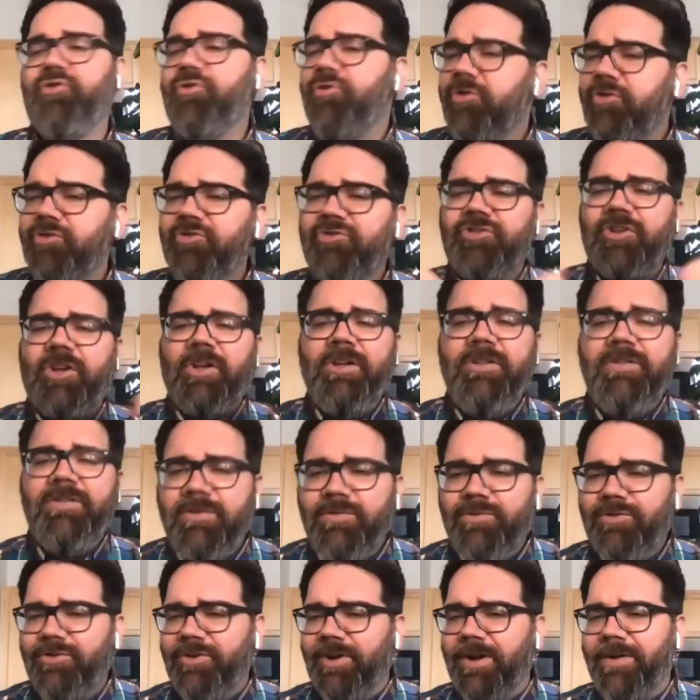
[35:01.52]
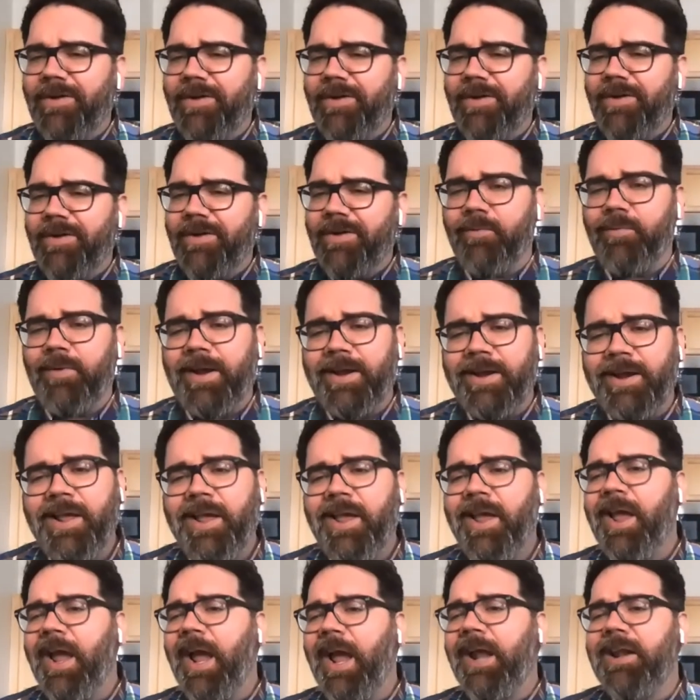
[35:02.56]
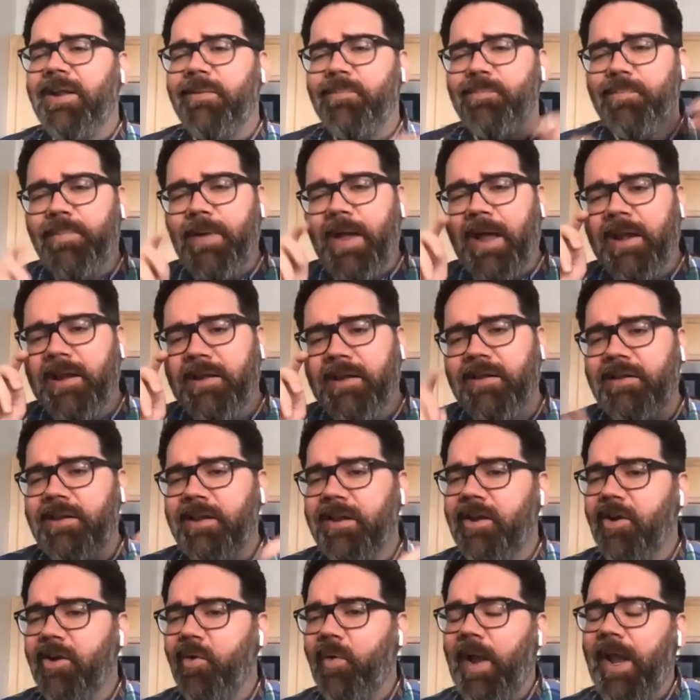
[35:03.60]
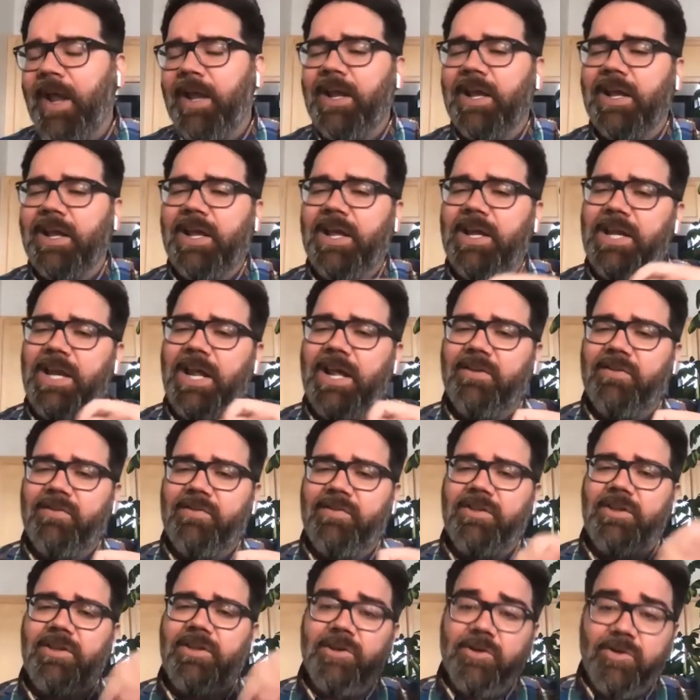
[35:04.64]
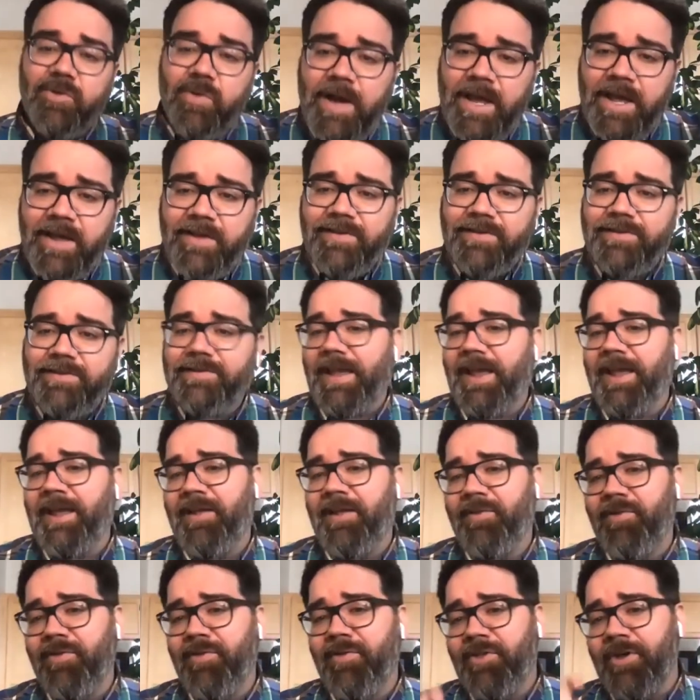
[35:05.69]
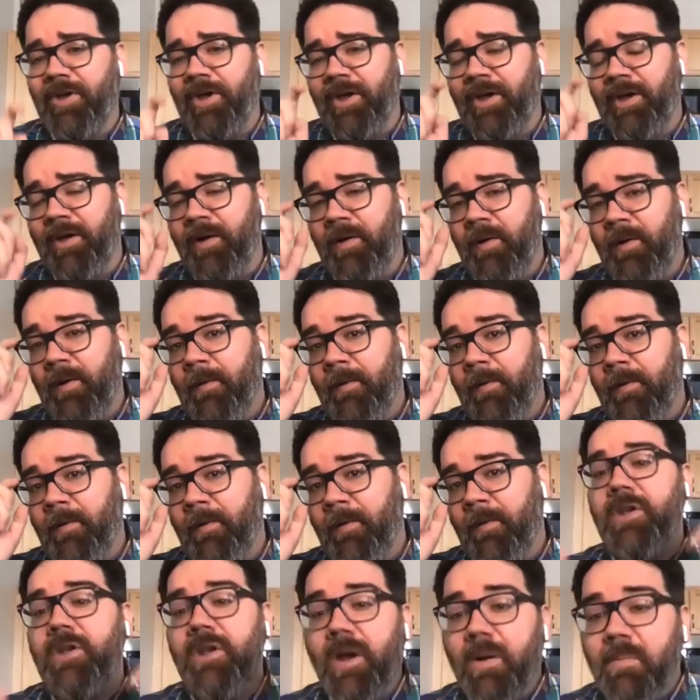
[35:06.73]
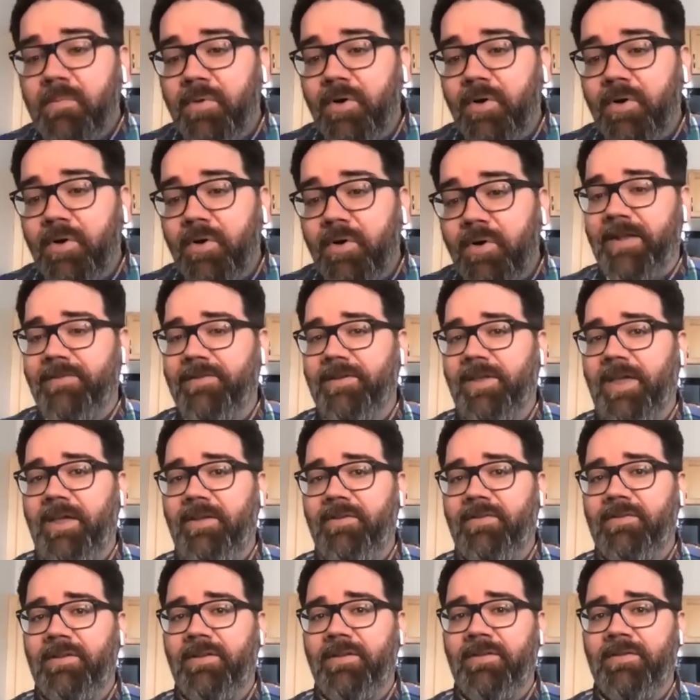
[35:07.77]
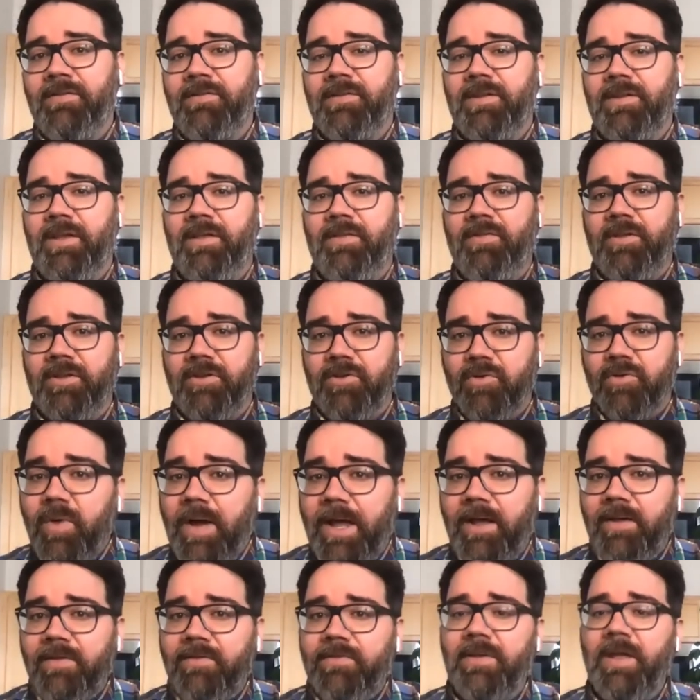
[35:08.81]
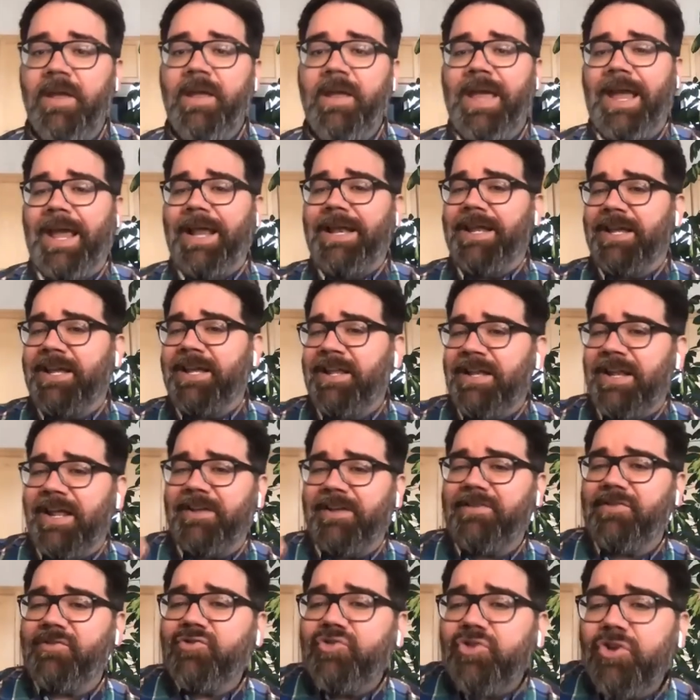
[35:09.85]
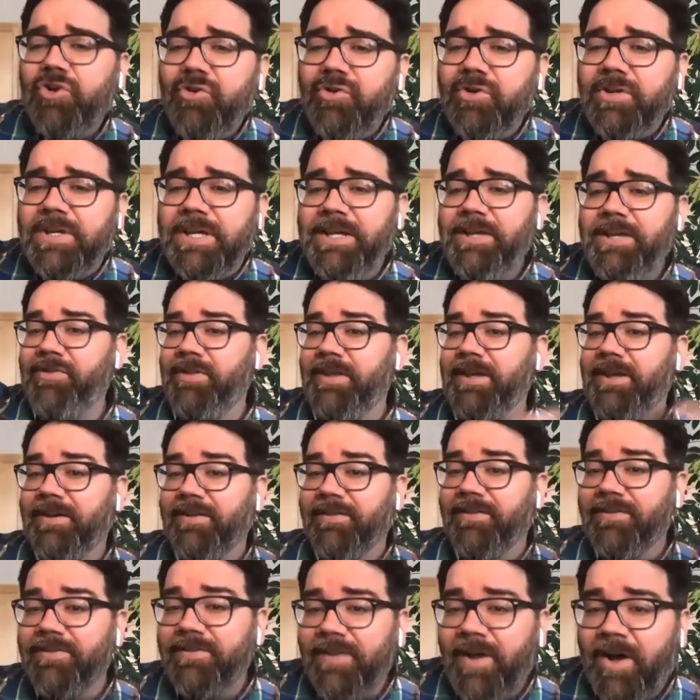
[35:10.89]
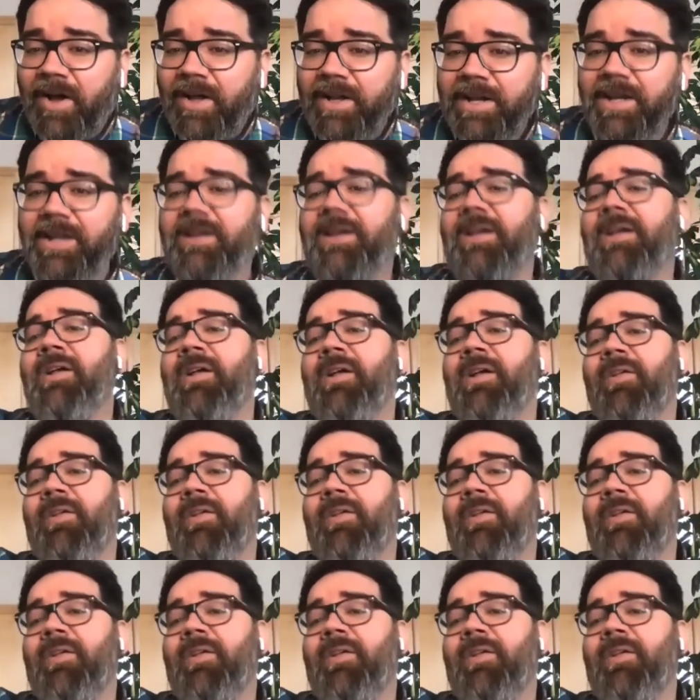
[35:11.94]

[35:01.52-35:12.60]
So there's tons of stuff there, right? And it connects the US and the number of AIDS cases in the US, and it connects Turkey, the exotic,